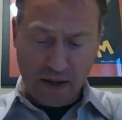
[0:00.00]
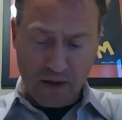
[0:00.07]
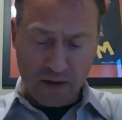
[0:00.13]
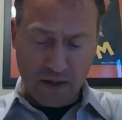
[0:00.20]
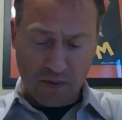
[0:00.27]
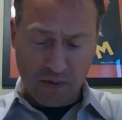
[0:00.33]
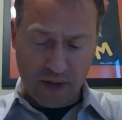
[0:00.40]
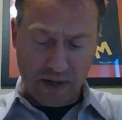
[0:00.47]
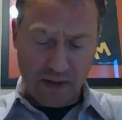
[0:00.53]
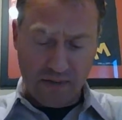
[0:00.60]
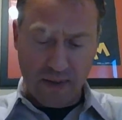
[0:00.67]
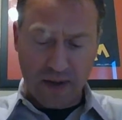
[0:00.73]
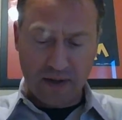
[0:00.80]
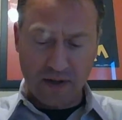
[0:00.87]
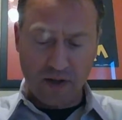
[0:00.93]
I just wanted to
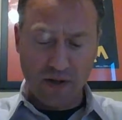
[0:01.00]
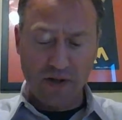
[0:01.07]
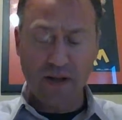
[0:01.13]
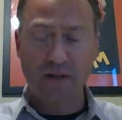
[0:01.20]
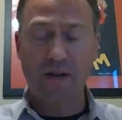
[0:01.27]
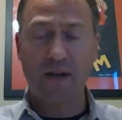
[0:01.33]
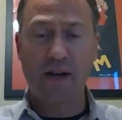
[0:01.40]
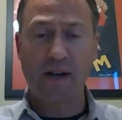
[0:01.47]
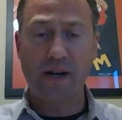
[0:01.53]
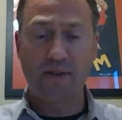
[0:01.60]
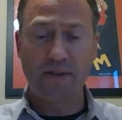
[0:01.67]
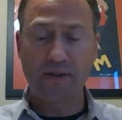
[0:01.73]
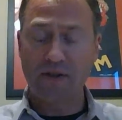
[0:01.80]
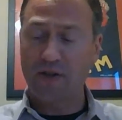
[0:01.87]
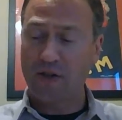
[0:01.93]
mention that
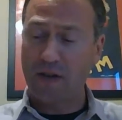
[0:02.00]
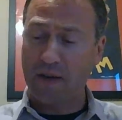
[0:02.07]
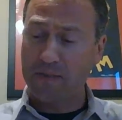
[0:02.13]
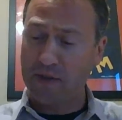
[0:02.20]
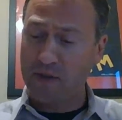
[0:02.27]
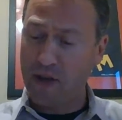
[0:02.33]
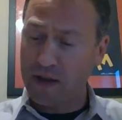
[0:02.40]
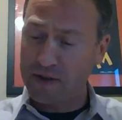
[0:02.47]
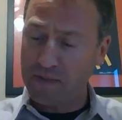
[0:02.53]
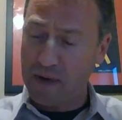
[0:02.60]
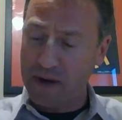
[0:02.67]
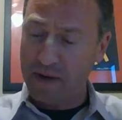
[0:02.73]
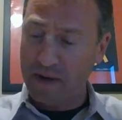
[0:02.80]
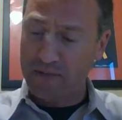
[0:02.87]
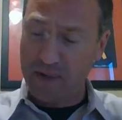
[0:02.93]
this chapter talks
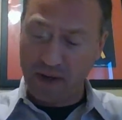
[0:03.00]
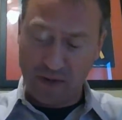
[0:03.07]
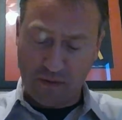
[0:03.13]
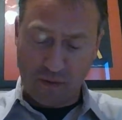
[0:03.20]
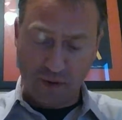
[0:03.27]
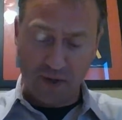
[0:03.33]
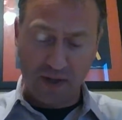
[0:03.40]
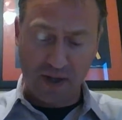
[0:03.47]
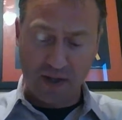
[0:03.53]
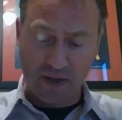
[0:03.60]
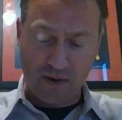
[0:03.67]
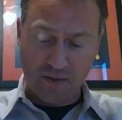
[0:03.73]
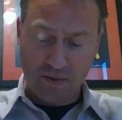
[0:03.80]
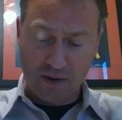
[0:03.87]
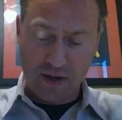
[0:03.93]
about on page
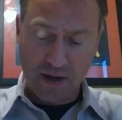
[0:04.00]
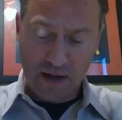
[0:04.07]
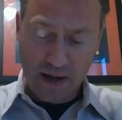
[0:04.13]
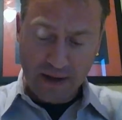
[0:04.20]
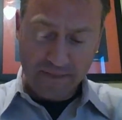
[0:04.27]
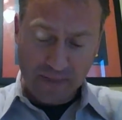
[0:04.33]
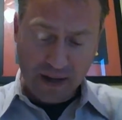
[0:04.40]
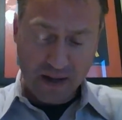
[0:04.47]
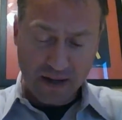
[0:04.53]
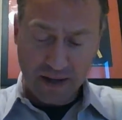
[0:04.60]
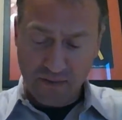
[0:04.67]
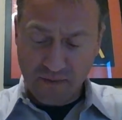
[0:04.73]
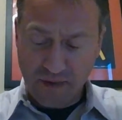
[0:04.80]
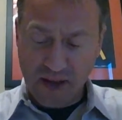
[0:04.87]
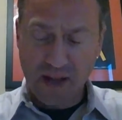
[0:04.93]
463,
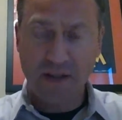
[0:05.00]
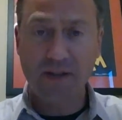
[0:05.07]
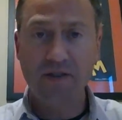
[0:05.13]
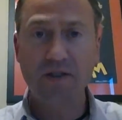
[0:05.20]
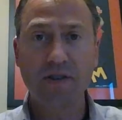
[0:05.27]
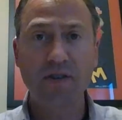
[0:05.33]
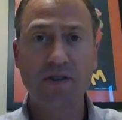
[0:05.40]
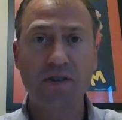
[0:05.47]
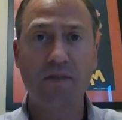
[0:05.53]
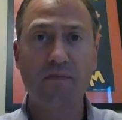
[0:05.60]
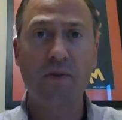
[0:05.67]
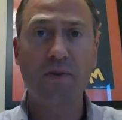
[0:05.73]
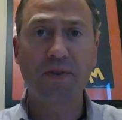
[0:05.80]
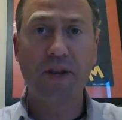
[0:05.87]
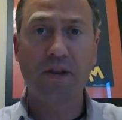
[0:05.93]
advantages of
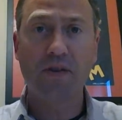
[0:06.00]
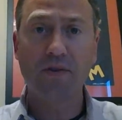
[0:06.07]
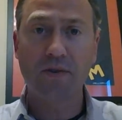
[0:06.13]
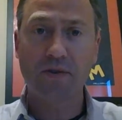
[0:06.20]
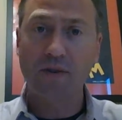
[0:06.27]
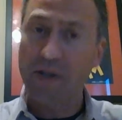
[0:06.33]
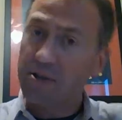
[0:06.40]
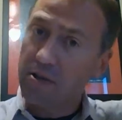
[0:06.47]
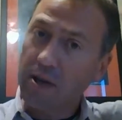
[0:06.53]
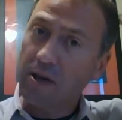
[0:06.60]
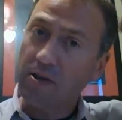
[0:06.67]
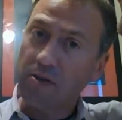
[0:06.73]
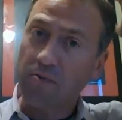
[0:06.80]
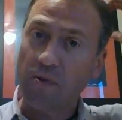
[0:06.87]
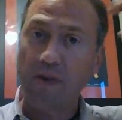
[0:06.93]
multicultural
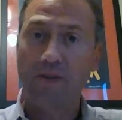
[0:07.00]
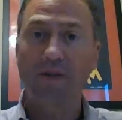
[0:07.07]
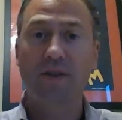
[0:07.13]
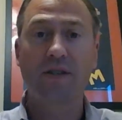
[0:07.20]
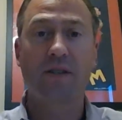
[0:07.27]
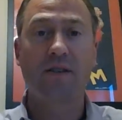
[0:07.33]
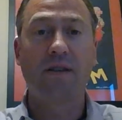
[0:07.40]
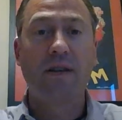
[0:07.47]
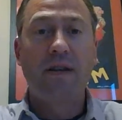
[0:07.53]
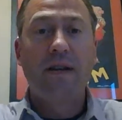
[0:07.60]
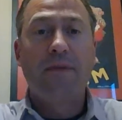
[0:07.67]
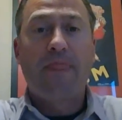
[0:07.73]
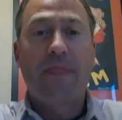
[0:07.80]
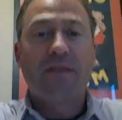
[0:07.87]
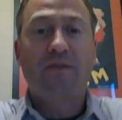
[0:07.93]
education. One of the things that
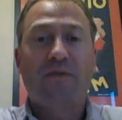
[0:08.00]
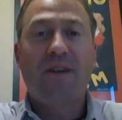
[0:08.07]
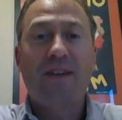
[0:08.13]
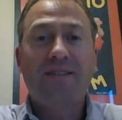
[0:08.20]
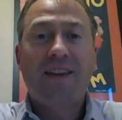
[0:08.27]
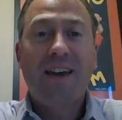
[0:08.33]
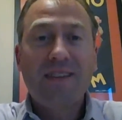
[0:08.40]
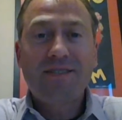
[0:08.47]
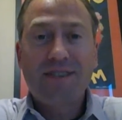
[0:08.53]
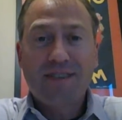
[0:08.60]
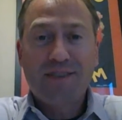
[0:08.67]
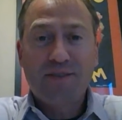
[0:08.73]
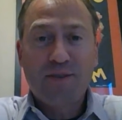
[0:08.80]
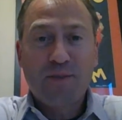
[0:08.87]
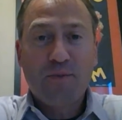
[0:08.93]
is fantastic
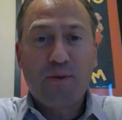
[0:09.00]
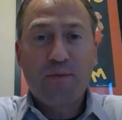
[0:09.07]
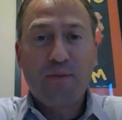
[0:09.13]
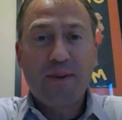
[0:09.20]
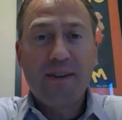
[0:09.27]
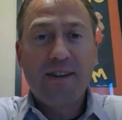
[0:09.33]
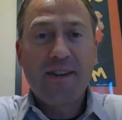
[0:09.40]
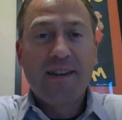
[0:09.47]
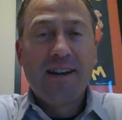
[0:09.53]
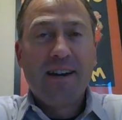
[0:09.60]
is that when we